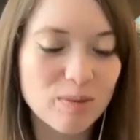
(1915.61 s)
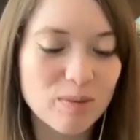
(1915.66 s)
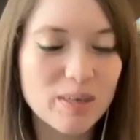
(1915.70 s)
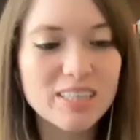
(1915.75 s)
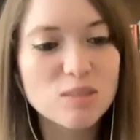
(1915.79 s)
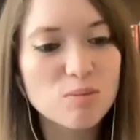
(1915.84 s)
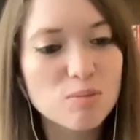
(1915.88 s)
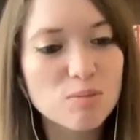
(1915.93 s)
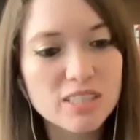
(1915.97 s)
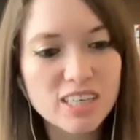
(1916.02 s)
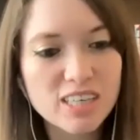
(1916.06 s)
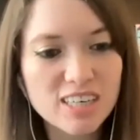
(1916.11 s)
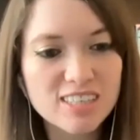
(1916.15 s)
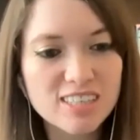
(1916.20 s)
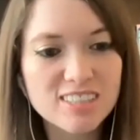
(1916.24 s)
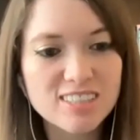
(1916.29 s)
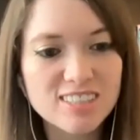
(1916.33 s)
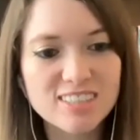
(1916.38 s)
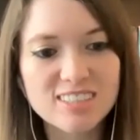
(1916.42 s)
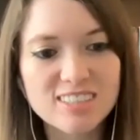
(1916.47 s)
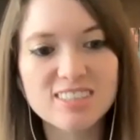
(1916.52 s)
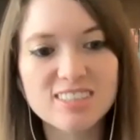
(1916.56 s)
It's
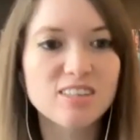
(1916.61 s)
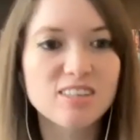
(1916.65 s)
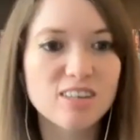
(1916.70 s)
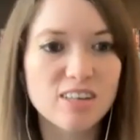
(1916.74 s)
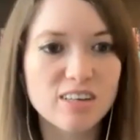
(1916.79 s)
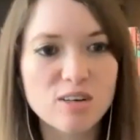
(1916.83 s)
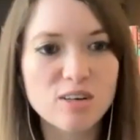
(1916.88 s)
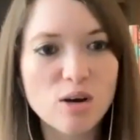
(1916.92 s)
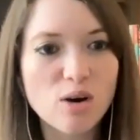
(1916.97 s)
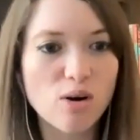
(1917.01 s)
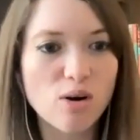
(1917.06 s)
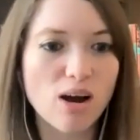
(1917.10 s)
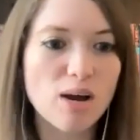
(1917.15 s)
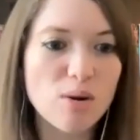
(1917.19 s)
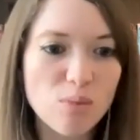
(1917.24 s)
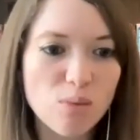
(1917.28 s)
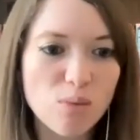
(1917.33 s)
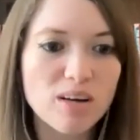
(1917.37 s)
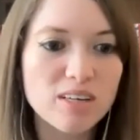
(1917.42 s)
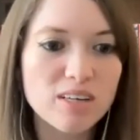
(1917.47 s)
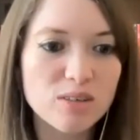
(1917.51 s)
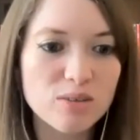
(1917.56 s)
because they're like, no, I
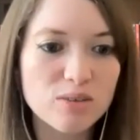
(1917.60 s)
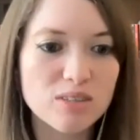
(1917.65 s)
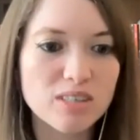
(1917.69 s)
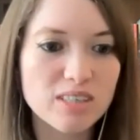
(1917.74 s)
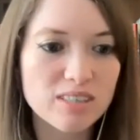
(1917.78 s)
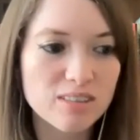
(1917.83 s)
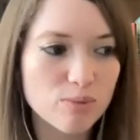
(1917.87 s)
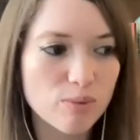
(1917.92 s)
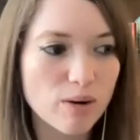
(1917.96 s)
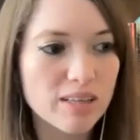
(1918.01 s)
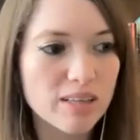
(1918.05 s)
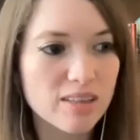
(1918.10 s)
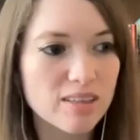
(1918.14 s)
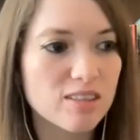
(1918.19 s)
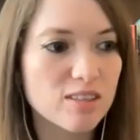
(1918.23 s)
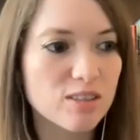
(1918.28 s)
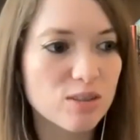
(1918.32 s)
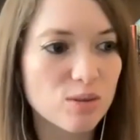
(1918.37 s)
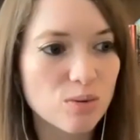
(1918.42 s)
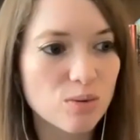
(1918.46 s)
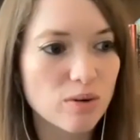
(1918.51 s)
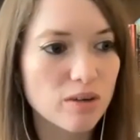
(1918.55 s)
want you to write this
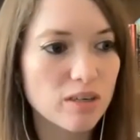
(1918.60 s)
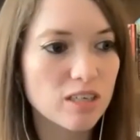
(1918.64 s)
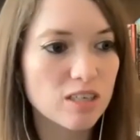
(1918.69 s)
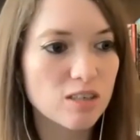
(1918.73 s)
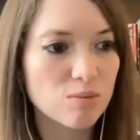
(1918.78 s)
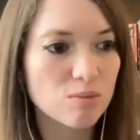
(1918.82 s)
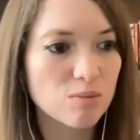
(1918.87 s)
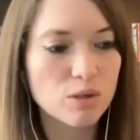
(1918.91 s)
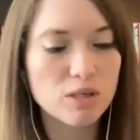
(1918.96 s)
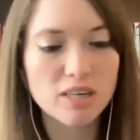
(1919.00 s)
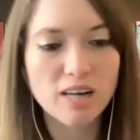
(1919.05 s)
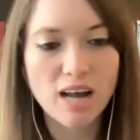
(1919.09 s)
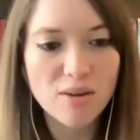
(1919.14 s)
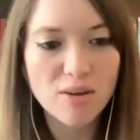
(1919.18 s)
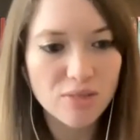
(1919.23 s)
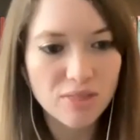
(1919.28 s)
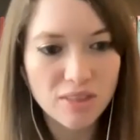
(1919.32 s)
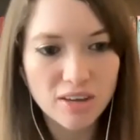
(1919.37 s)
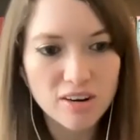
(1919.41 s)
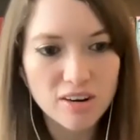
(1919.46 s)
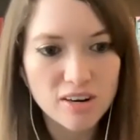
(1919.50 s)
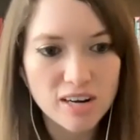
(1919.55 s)
story and put it
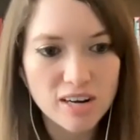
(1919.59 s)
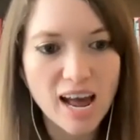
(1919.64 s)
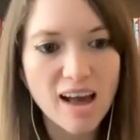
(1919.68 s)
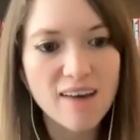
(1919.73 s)
out there and